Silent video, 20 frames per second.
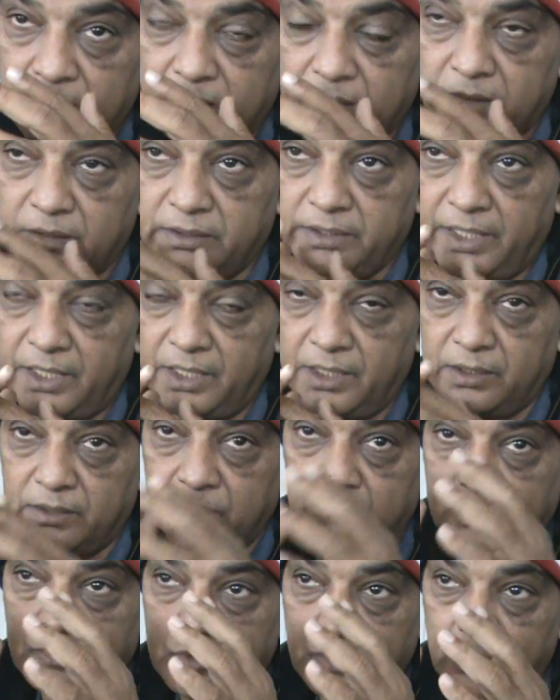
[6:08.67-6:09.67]

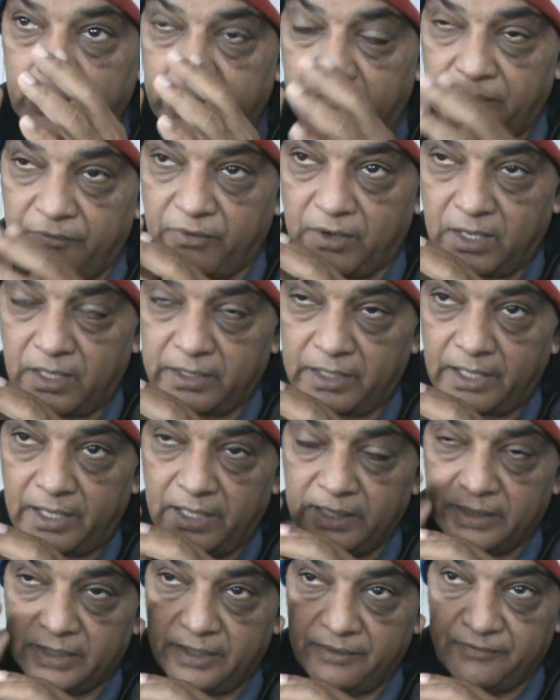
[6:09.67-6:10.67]
they took award
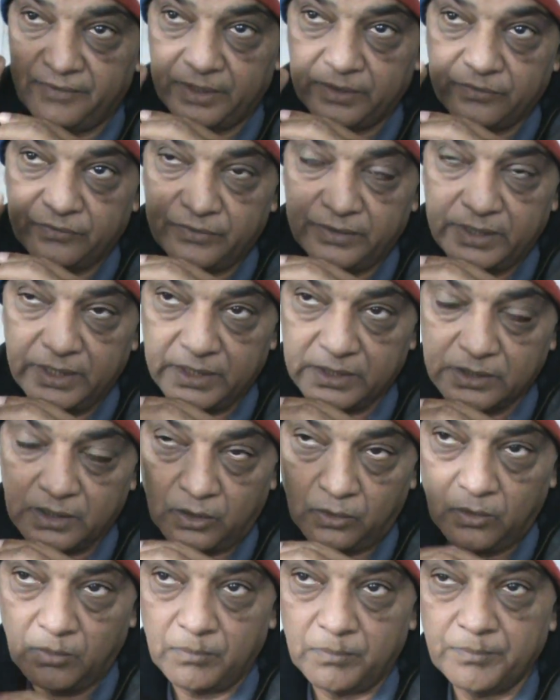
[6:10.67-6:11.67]
and they went to his
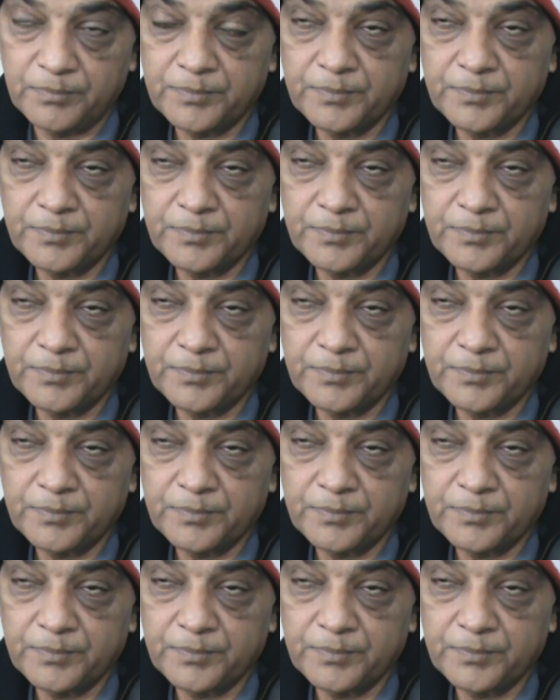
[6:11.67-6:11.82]
home